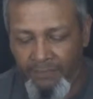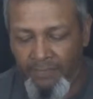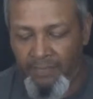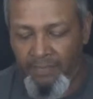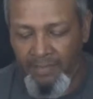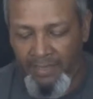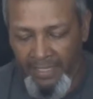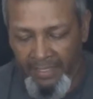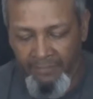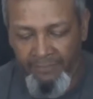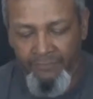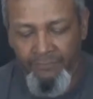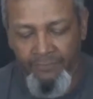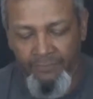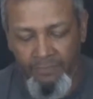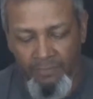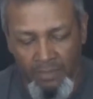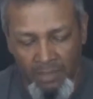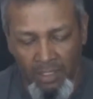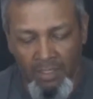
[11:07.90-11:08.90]
They've
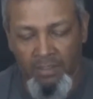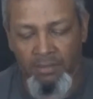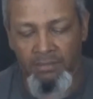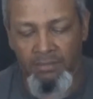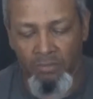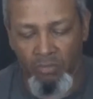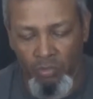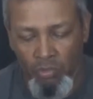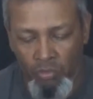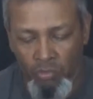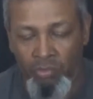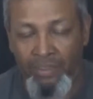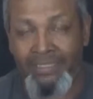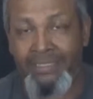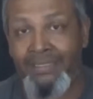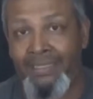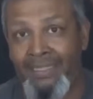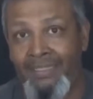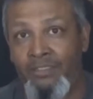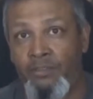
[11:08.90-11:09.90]
done great
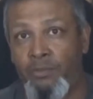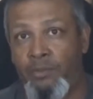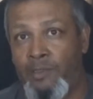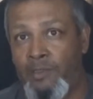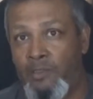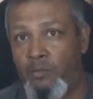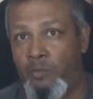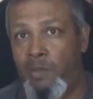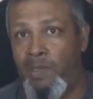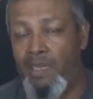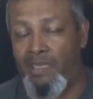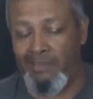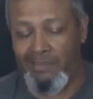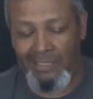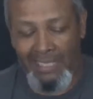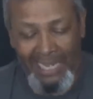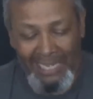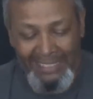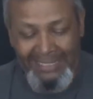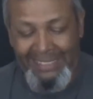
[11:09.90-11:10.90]
things with this box.
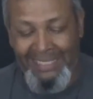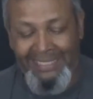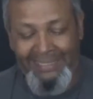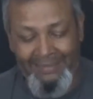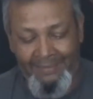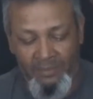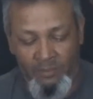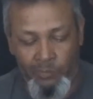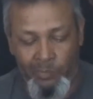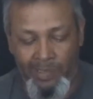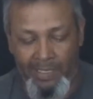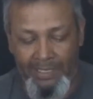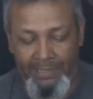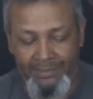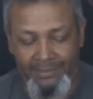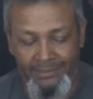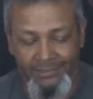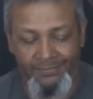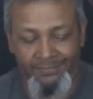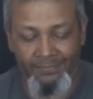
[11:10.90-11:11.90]
I like this box.
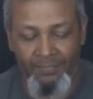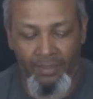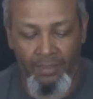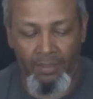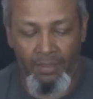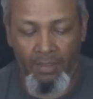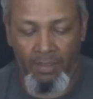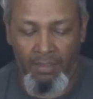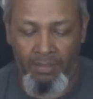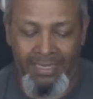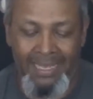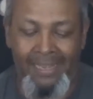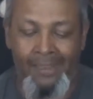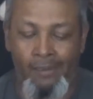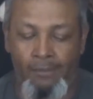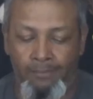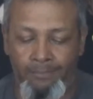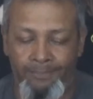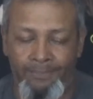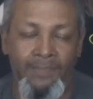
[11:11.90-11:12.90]

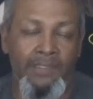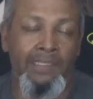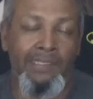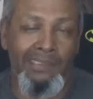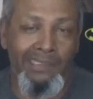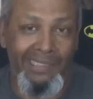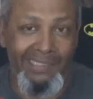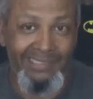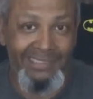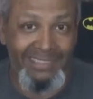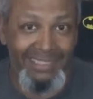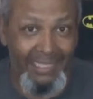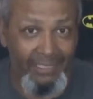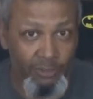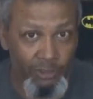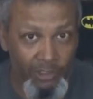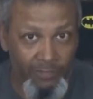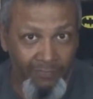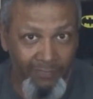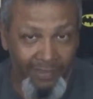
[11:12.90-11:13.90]
Now, let's see how
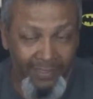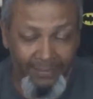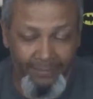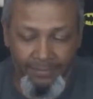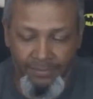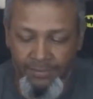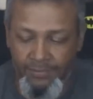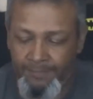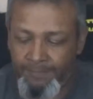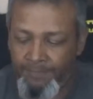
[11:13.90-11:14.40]
she vapes.